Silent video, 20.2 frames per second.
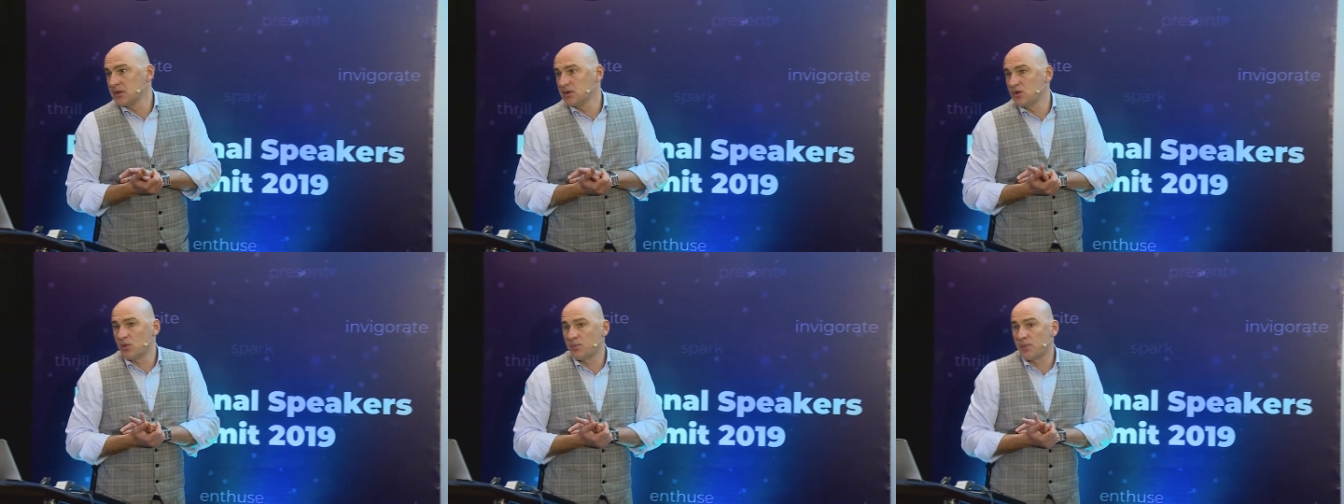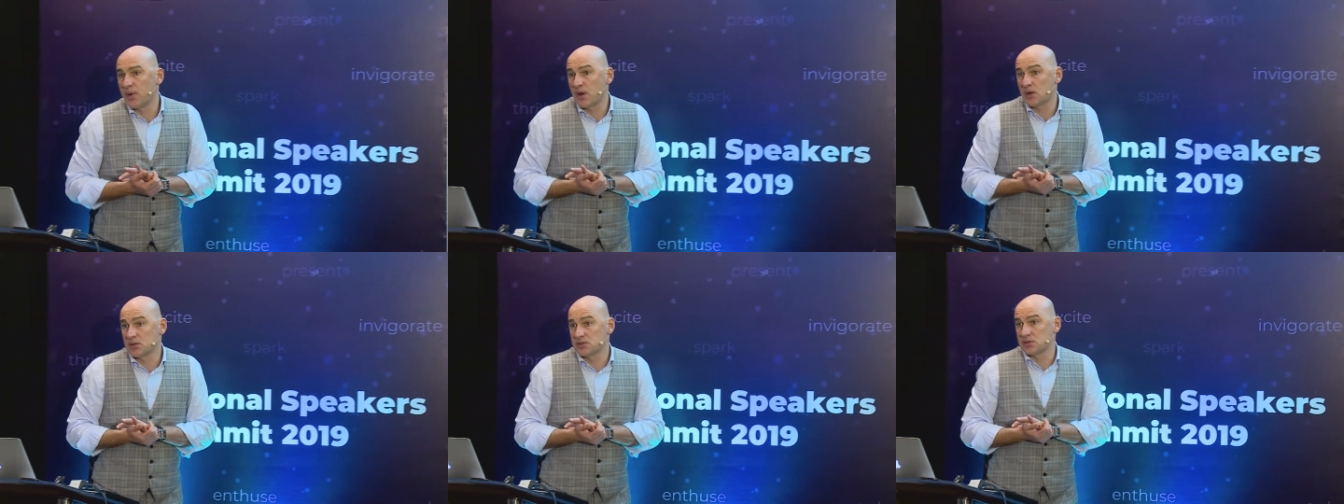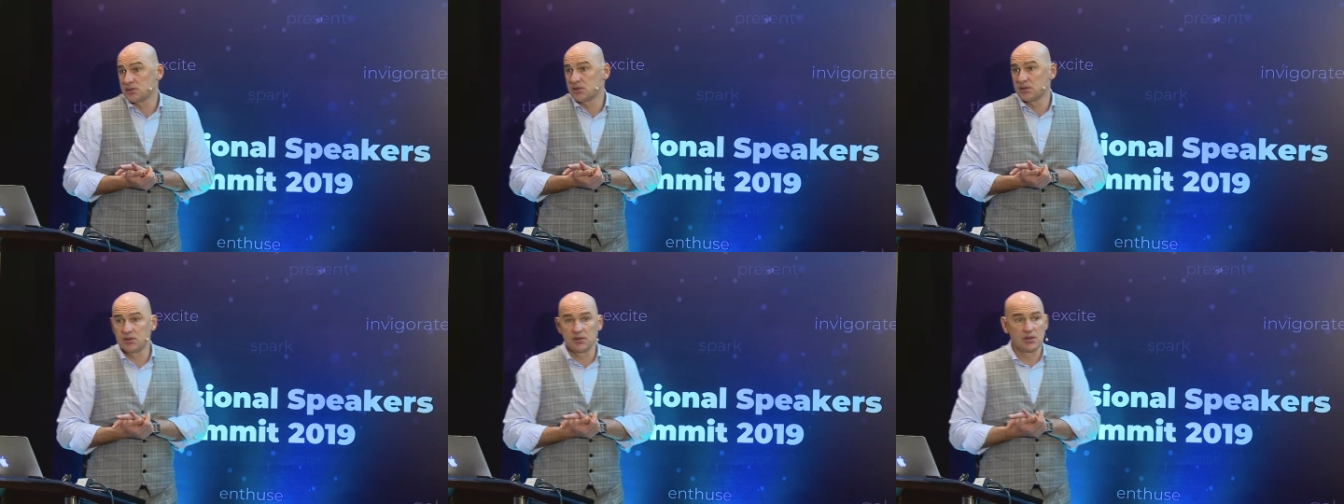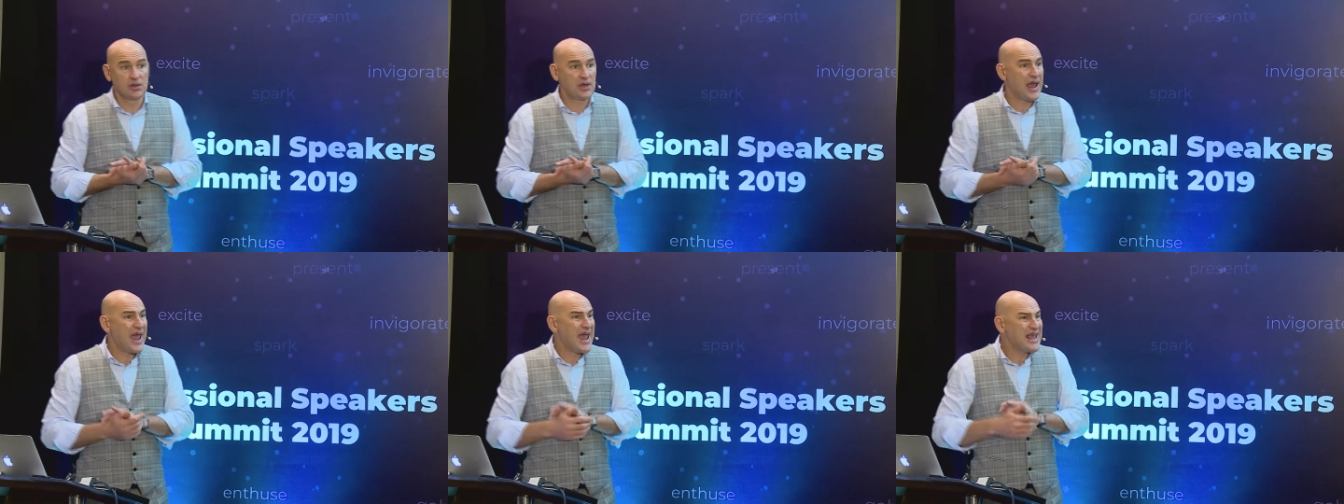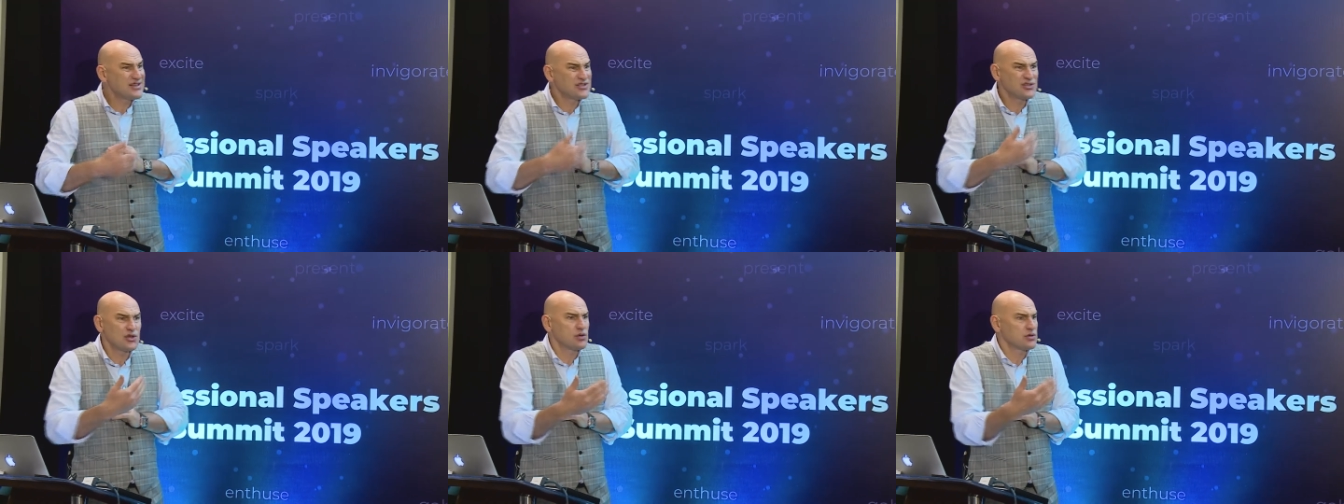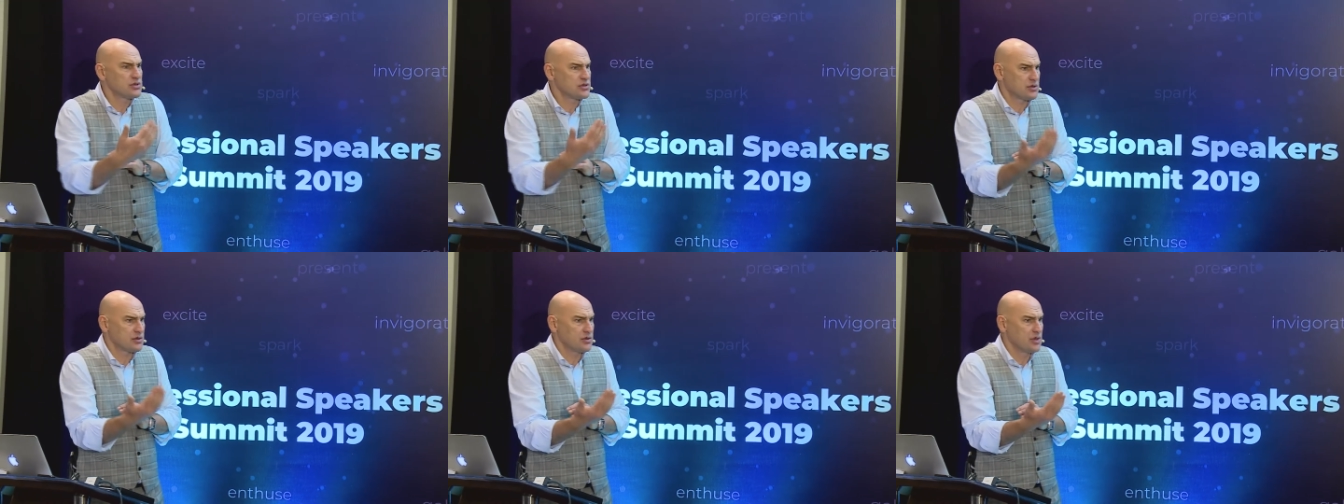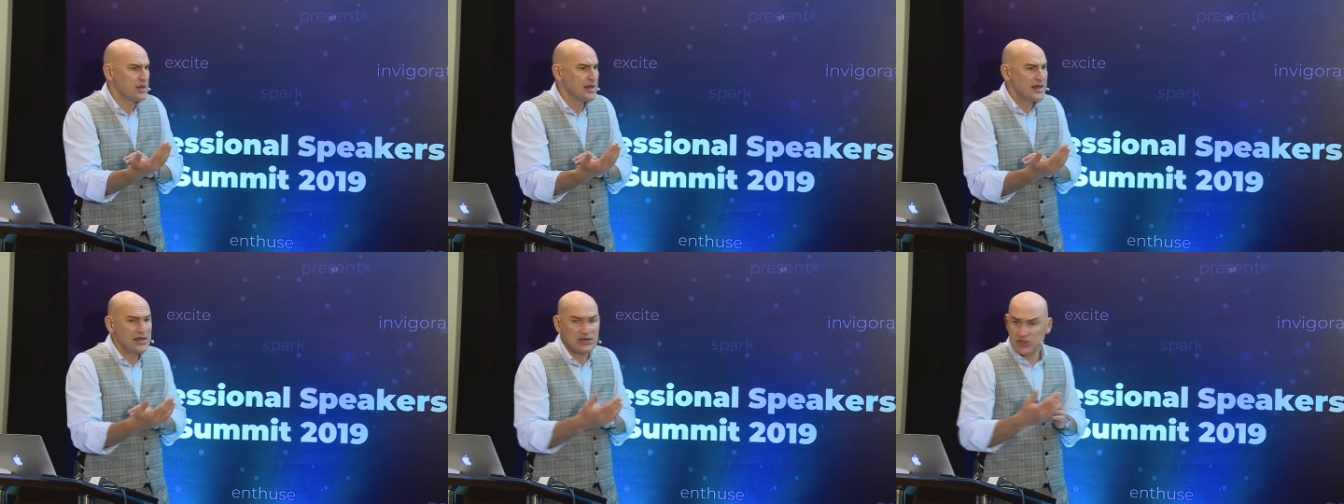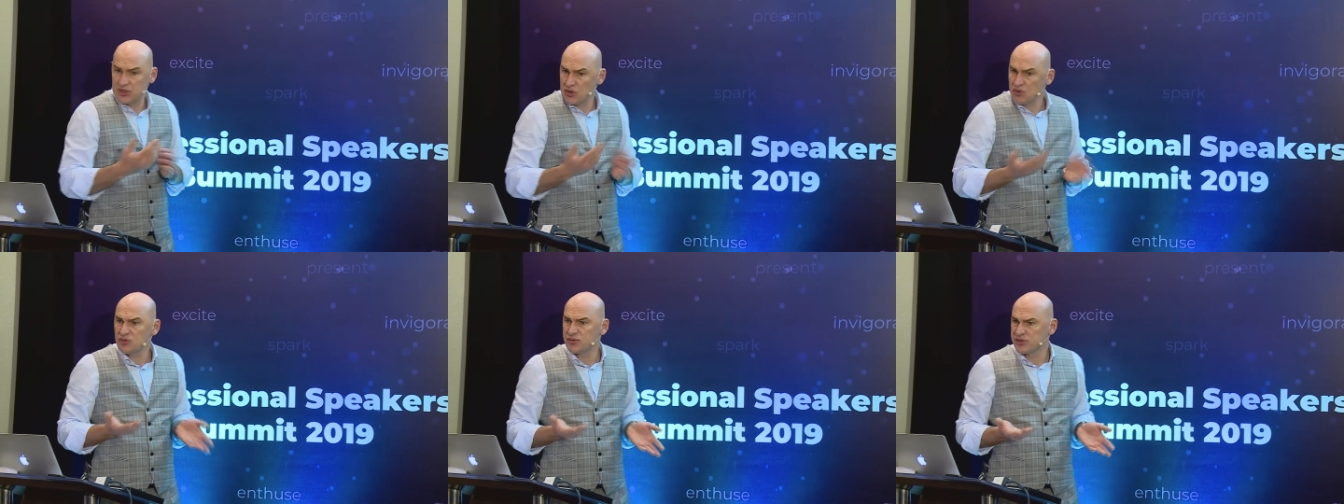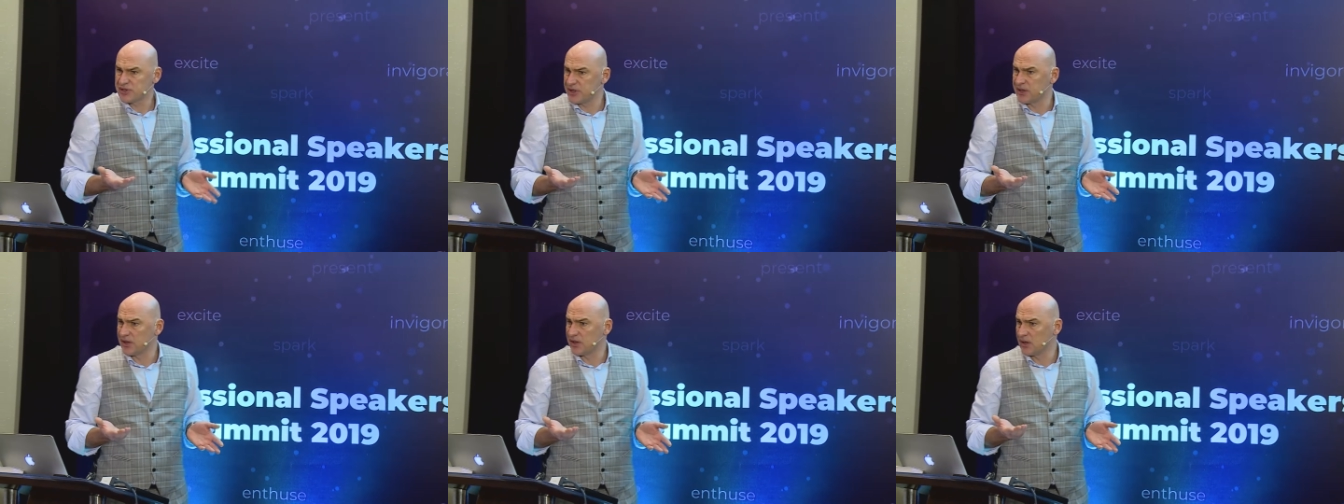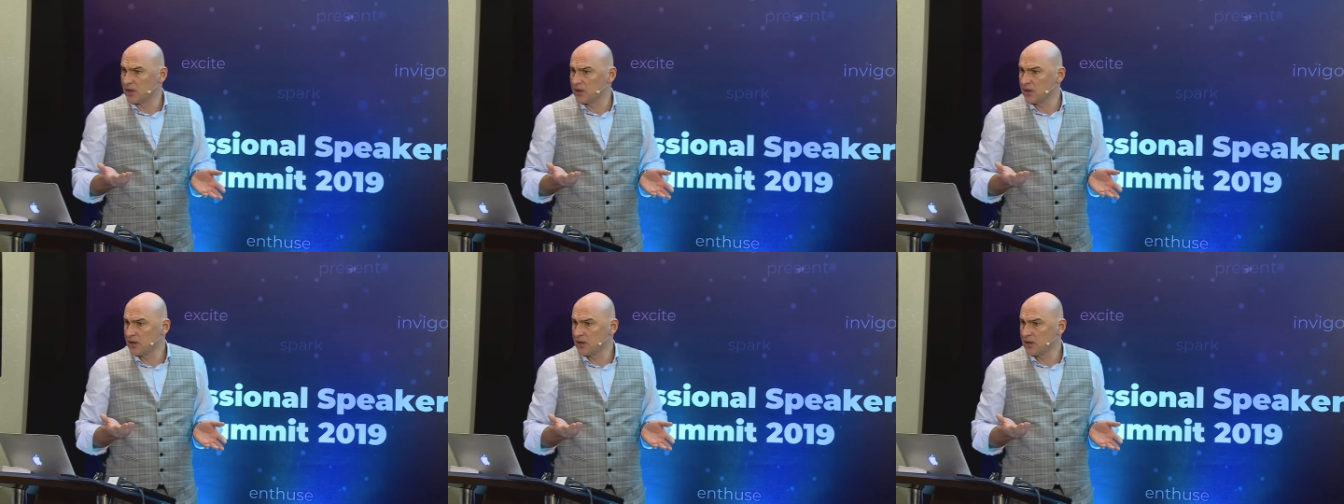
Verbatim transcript: in your past, and so on and so on. It's interesting.